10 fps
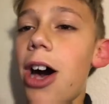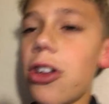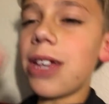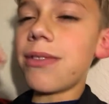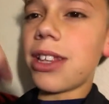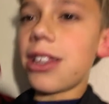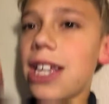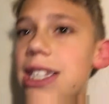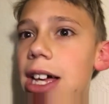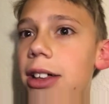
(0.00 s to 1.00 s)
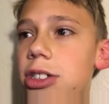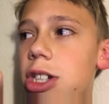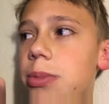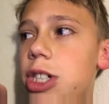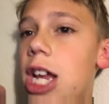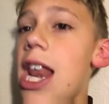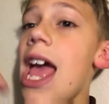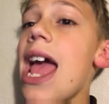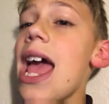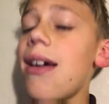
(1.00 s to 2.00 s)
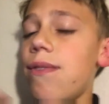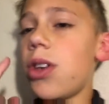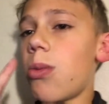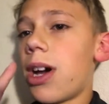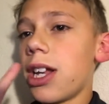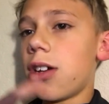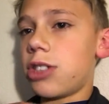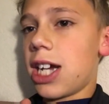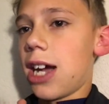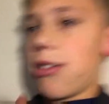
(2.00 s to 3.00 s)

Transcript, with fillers: I'll leave the link down in the description if you want to go check